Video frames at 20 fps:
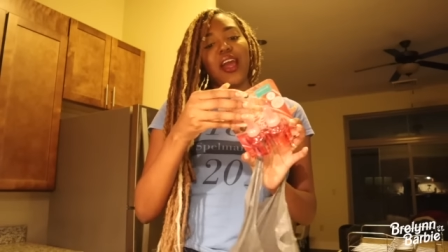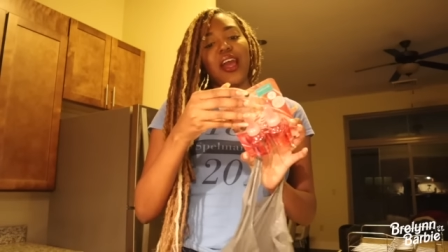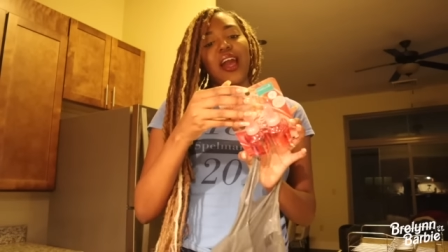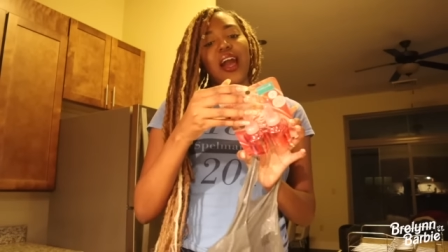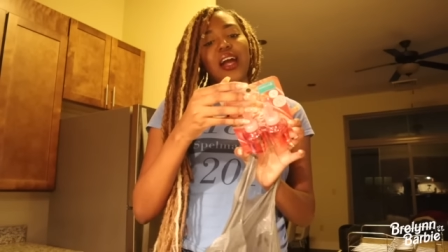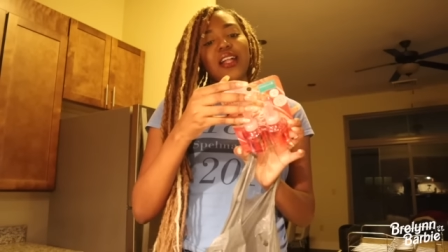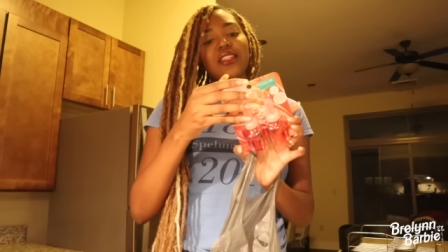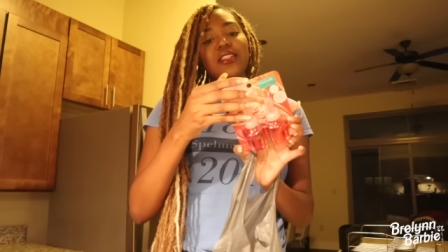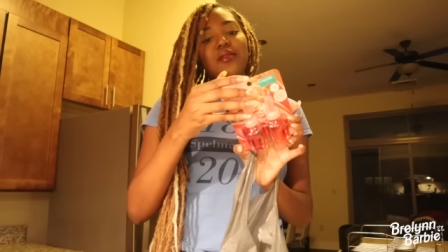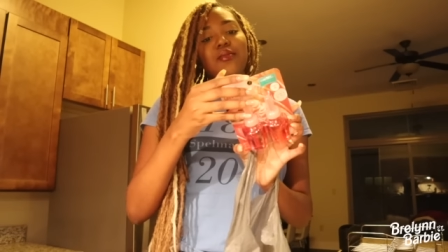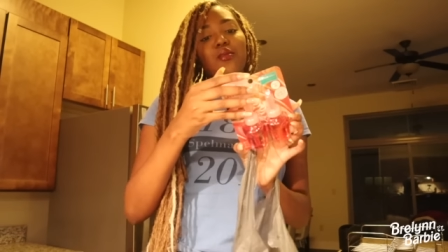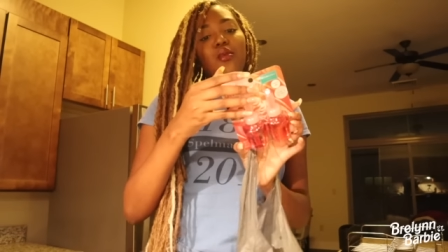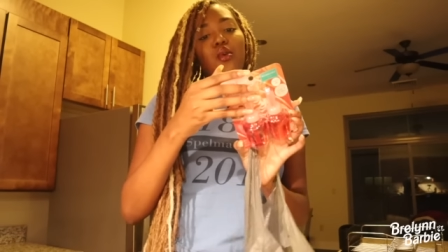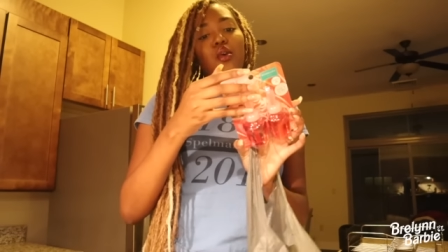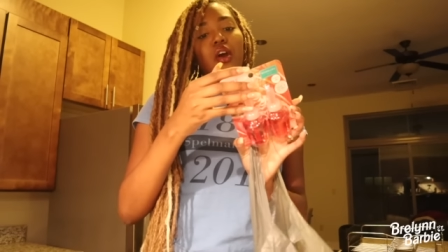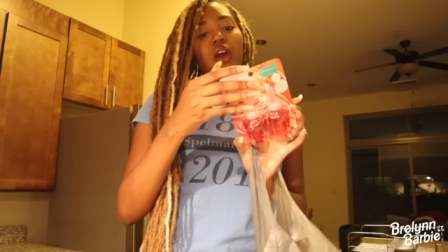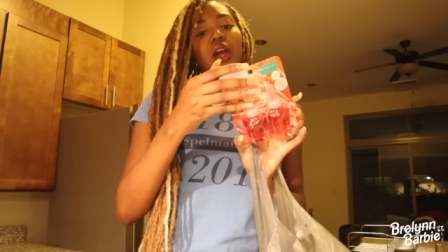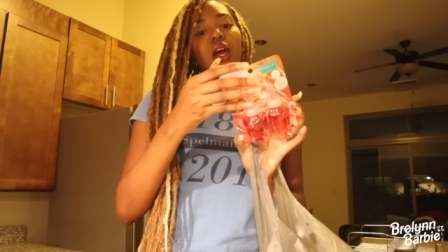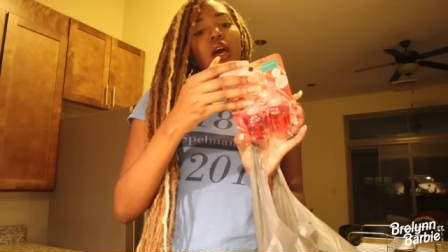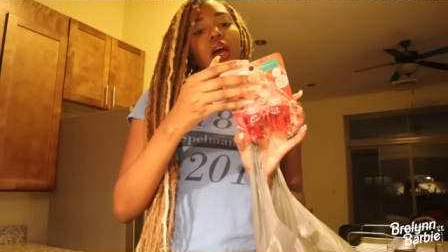I got some
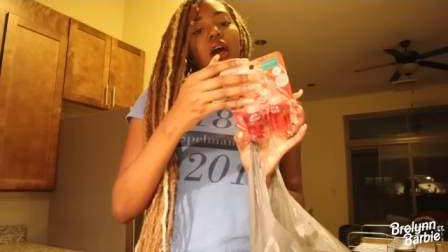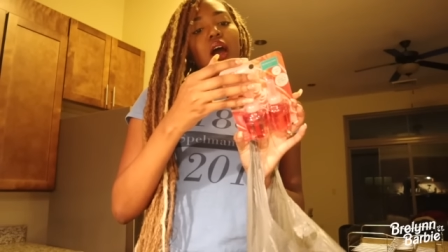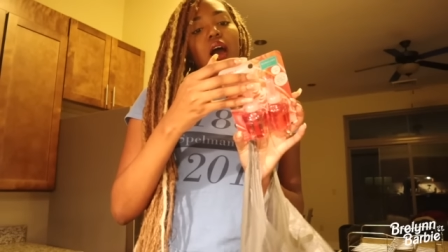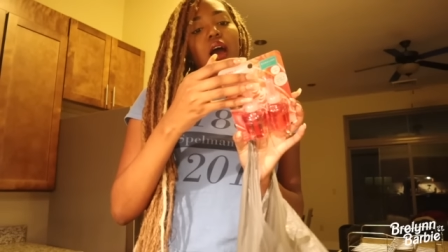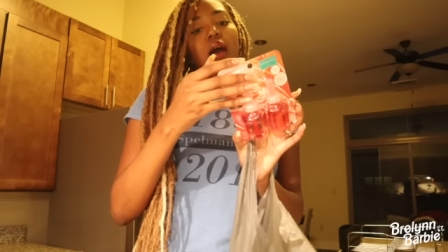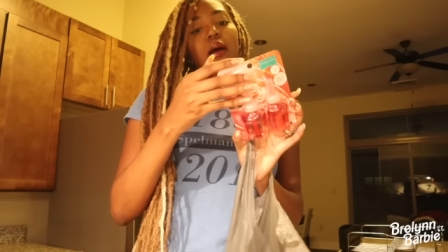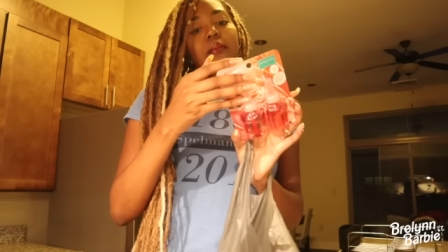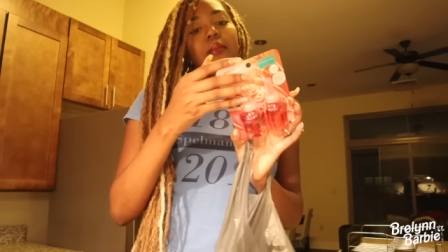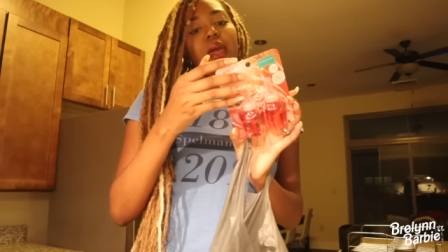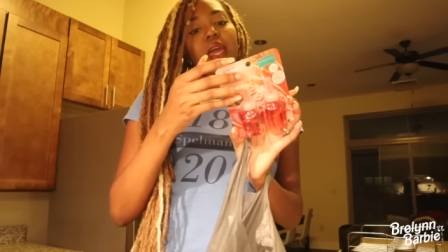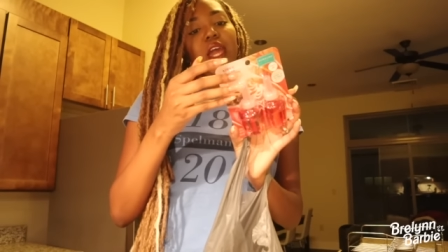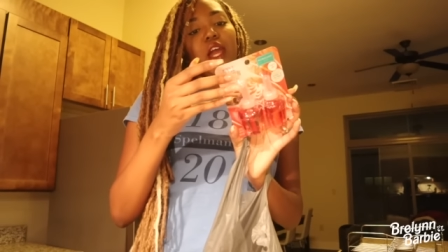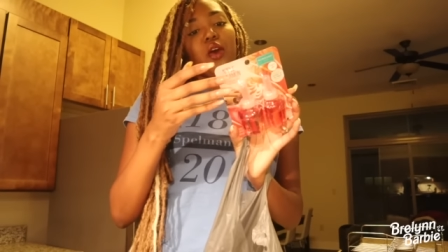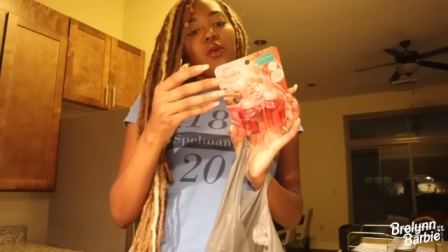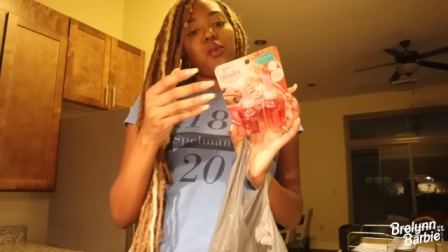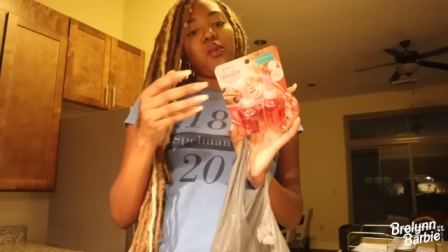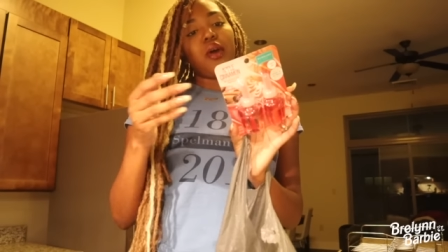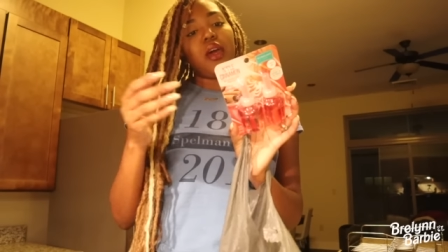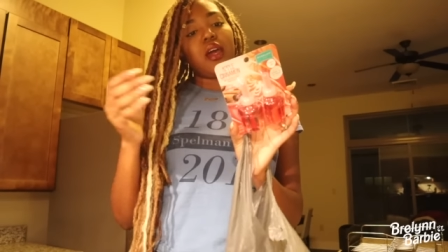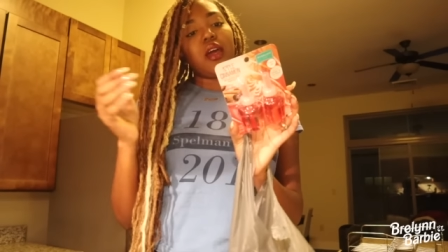more
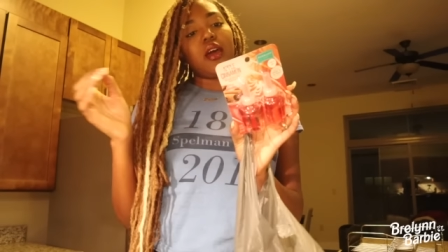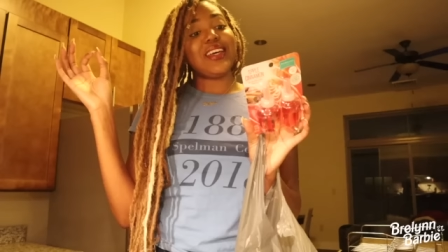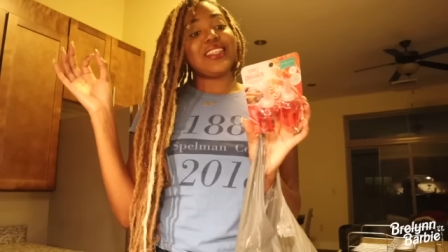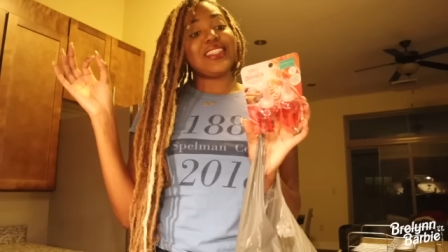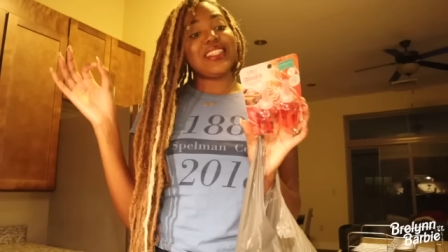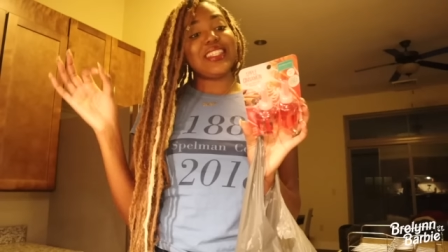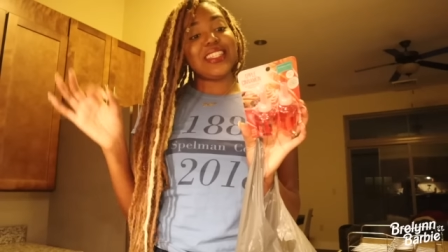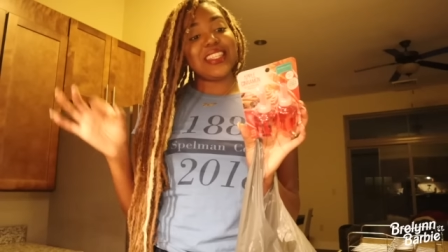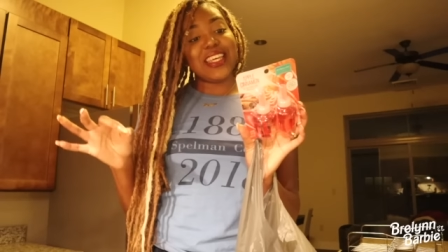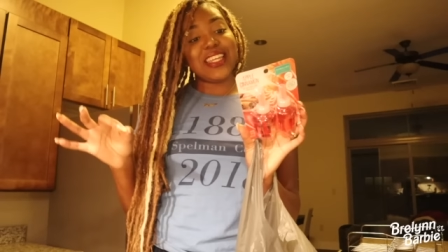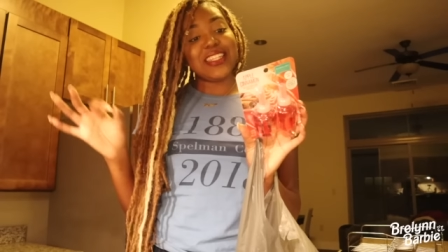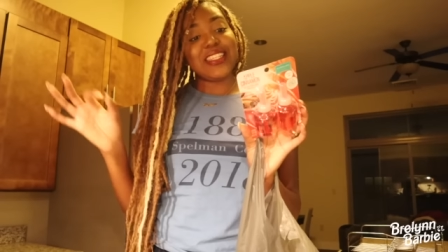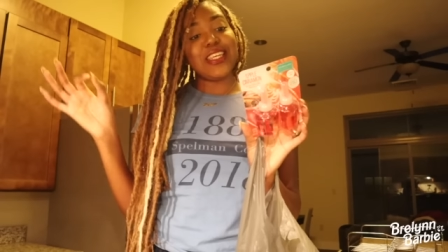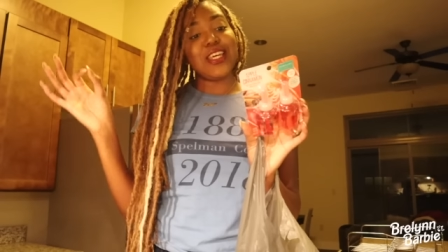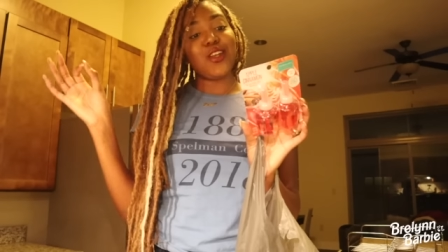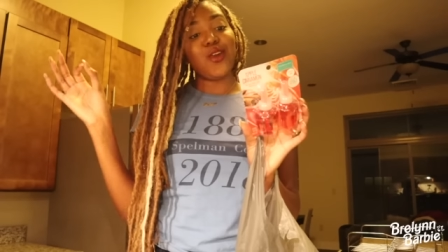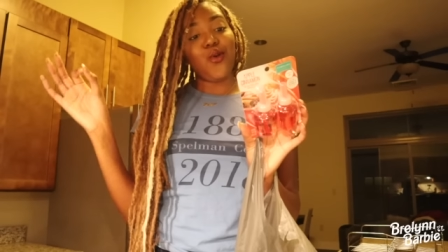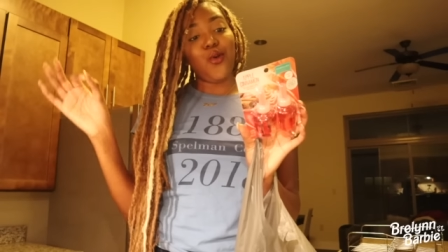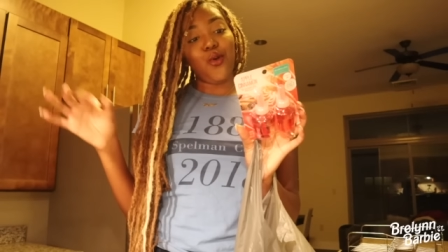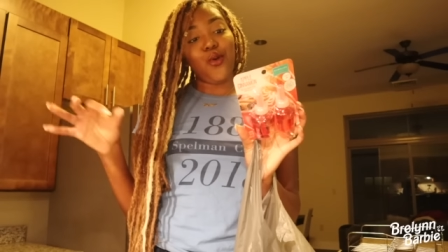Air Wick
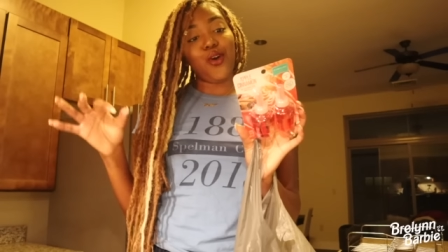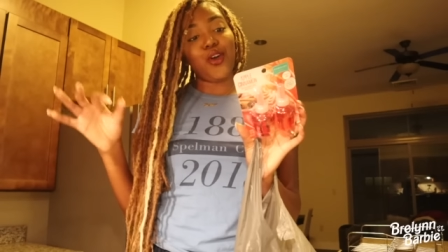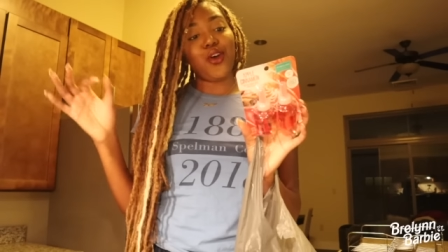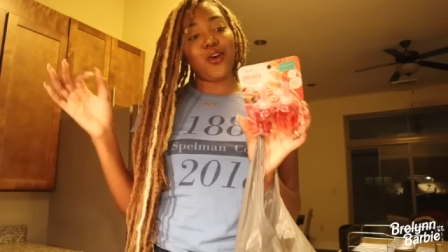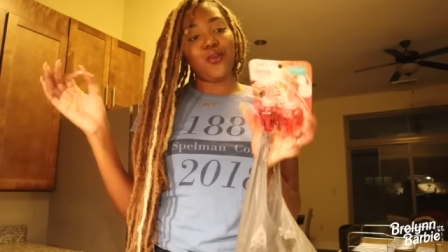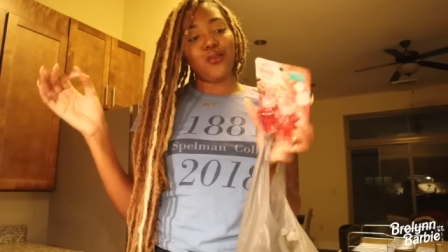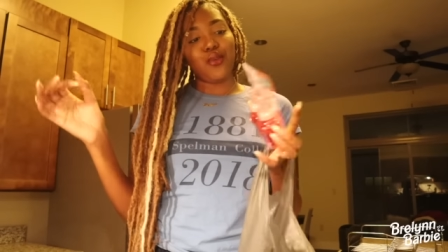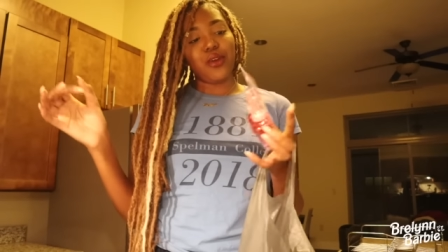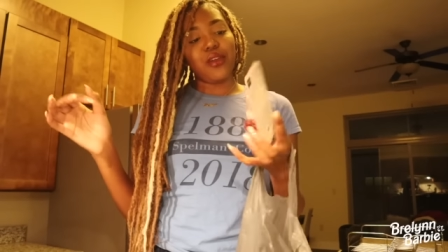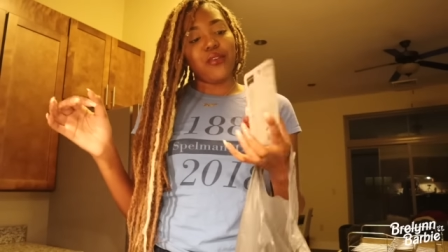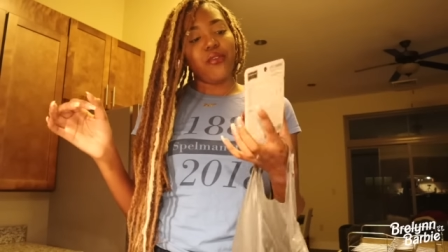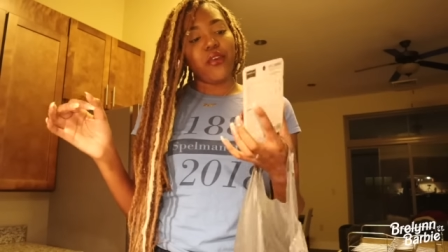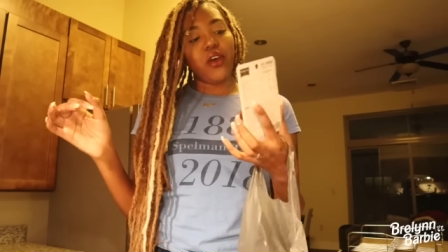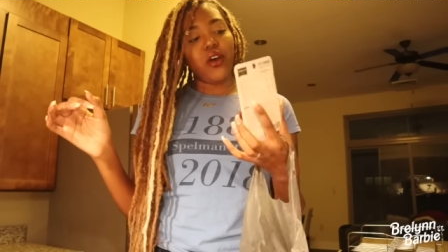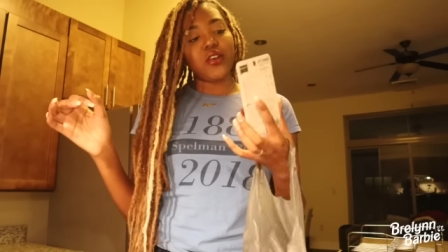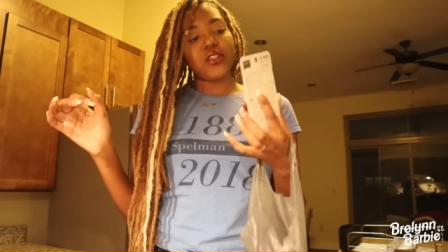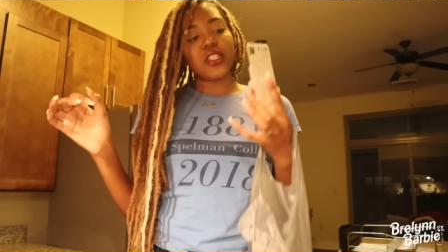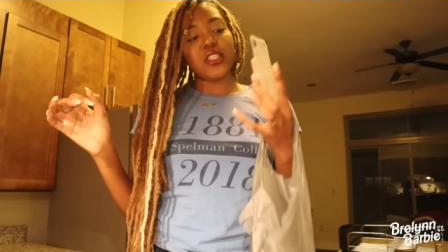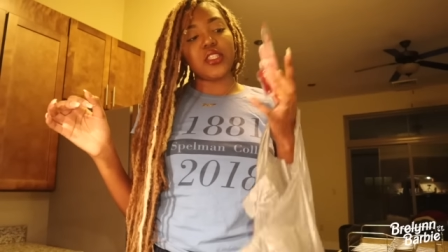scented oil refills.